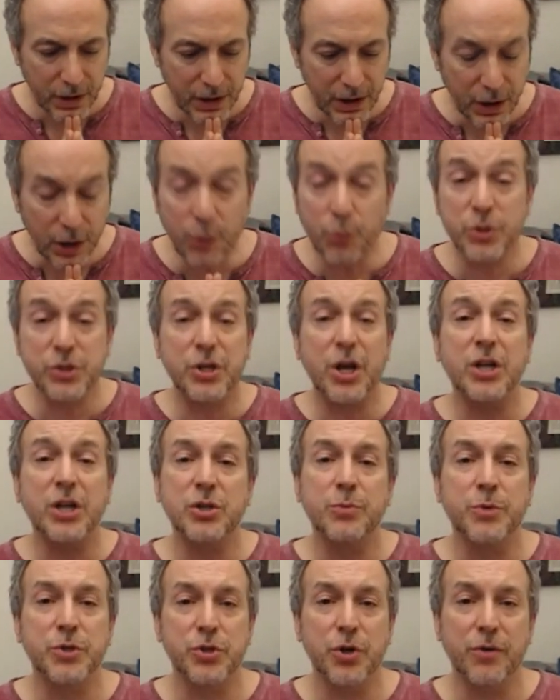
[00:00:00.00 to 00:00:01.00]
it was
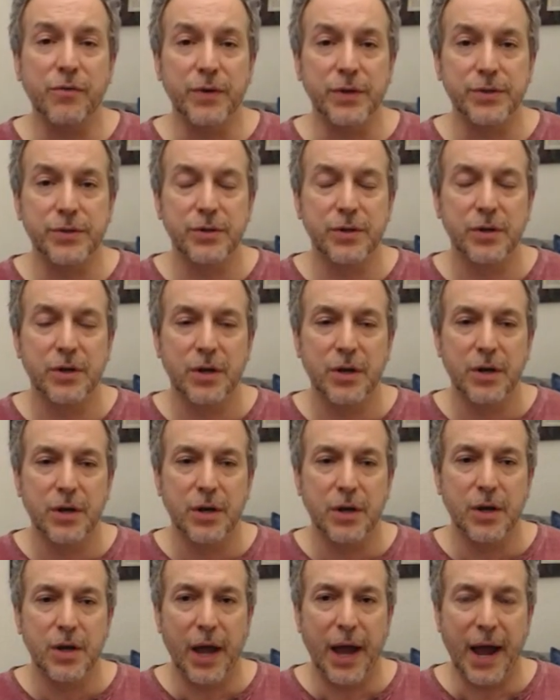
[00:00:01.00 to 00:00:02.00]
customer service.
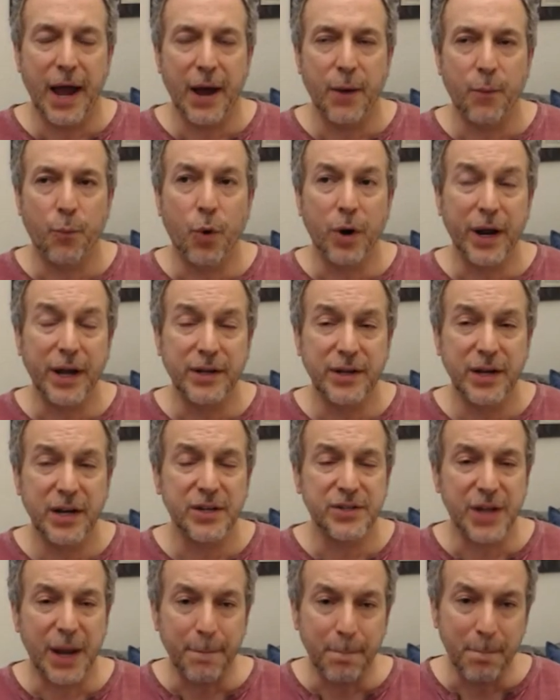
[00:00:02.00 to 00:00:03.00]
And what I did
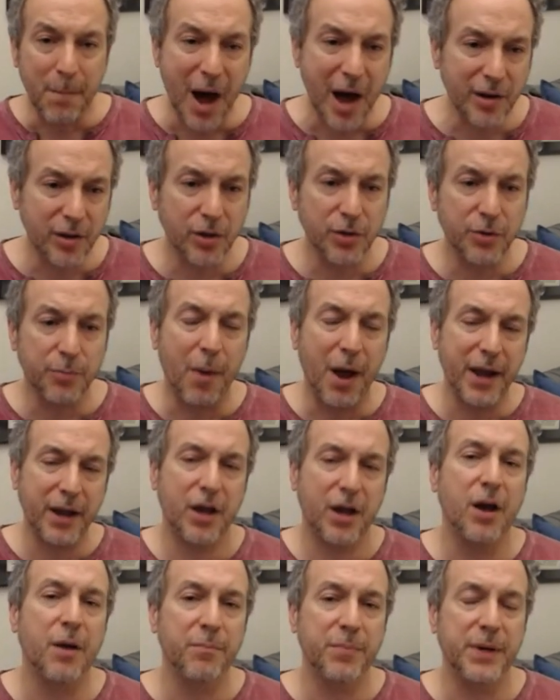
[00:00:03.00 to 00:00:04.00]
is I modeled my
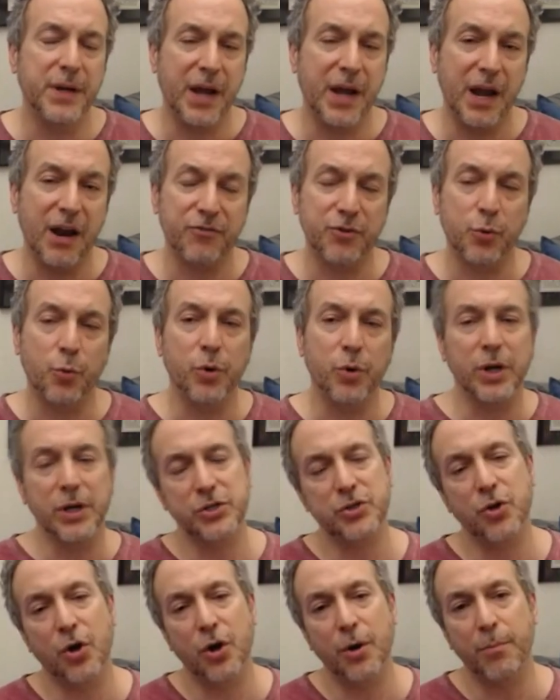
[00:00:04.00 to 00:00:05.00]
company after what I
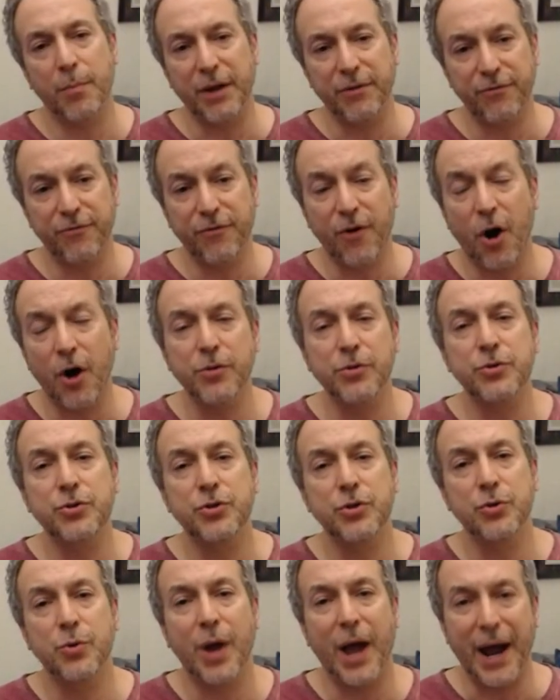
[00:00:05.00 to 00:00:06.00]
saw my father
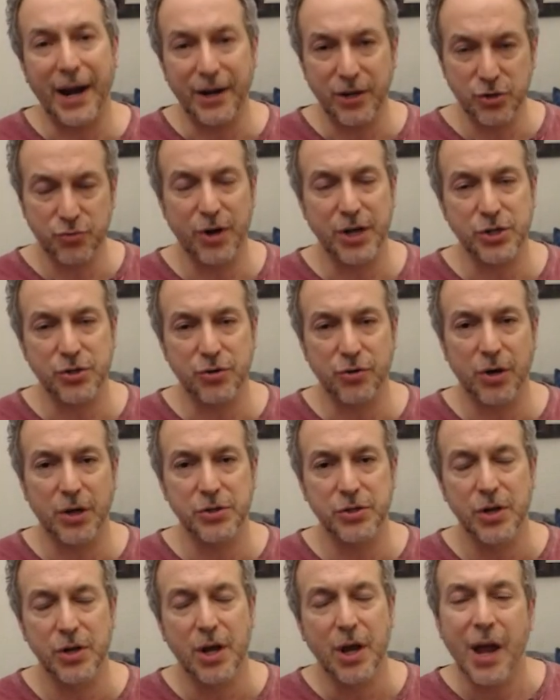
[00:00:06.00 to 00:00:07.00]
do at his
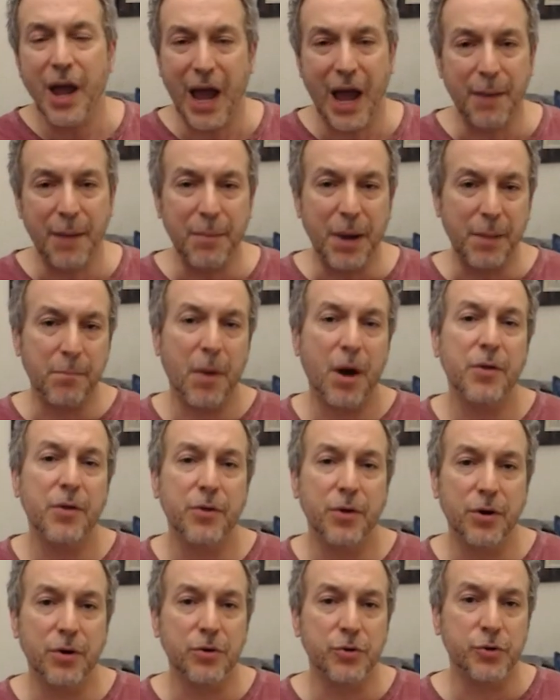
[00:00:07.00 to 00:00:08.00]
restaurants and my
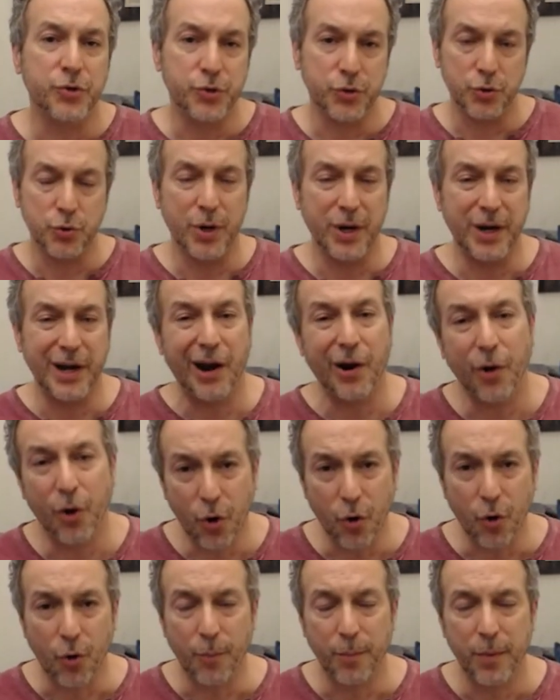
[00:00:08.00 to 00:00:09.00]
mother do in our
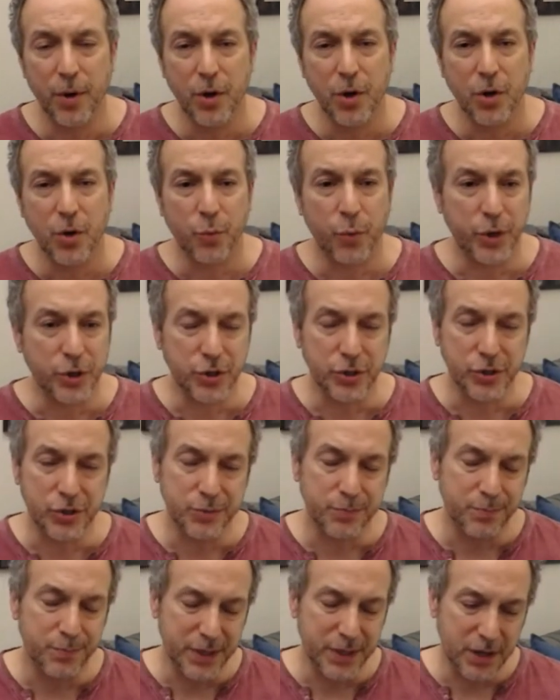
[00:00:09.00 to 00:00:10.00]
home, which is
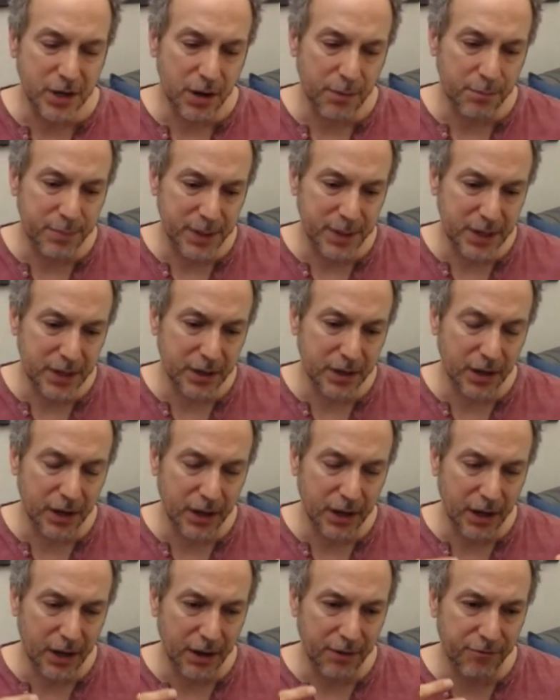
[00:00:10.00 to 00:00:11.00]
be, being
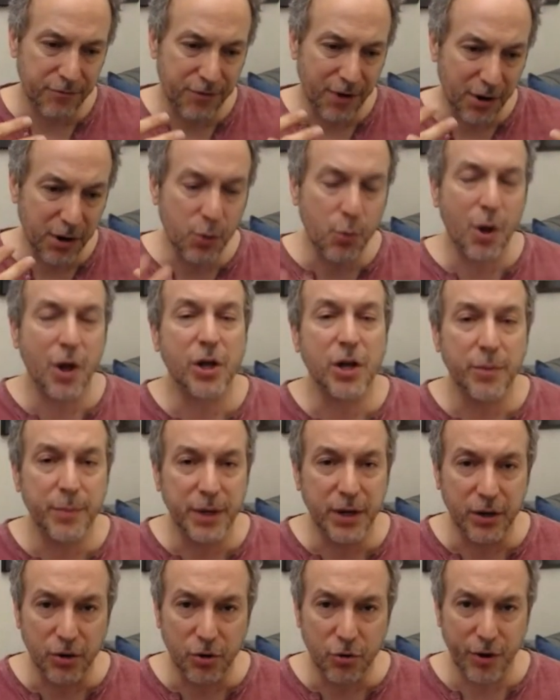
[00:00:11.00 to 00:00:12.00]
very
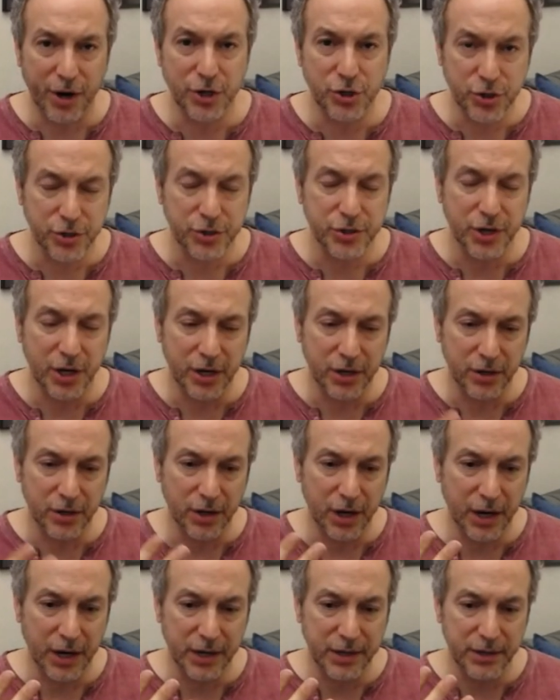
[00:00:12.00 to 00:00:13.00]
welcoming and gracious
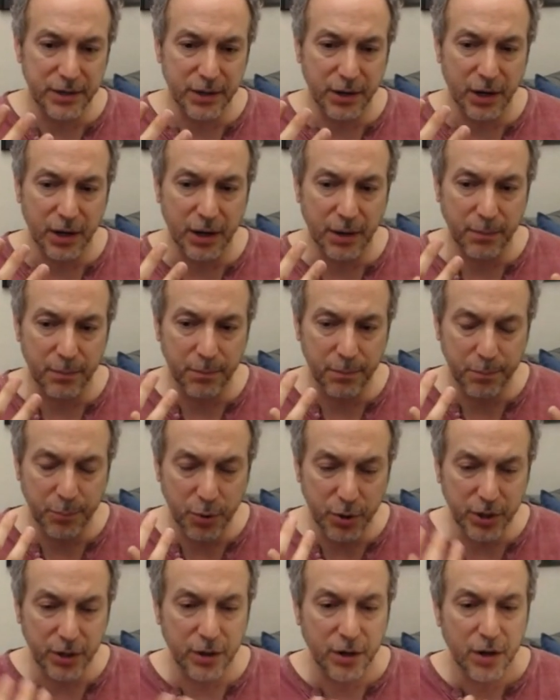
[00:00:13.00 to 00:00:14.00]
and, and uh,
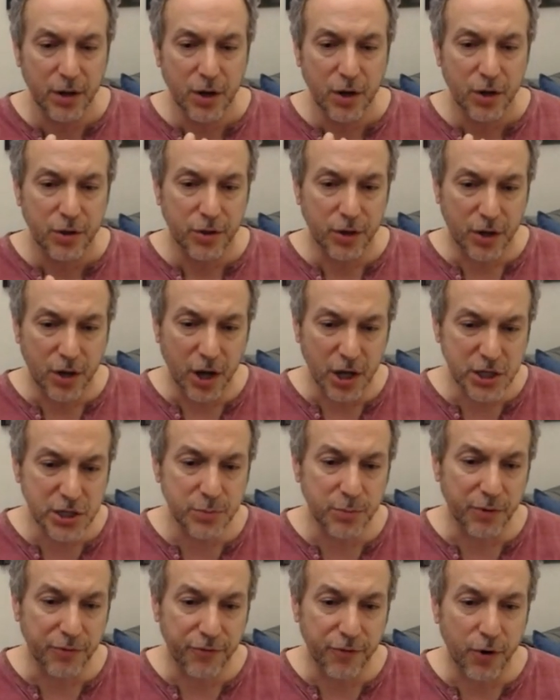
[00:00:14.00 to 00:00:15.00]
putting the
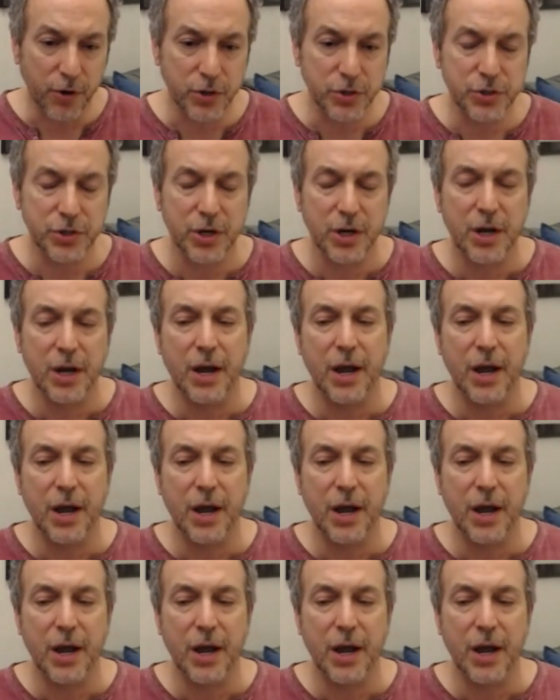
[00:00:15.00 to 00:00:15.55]
customer first.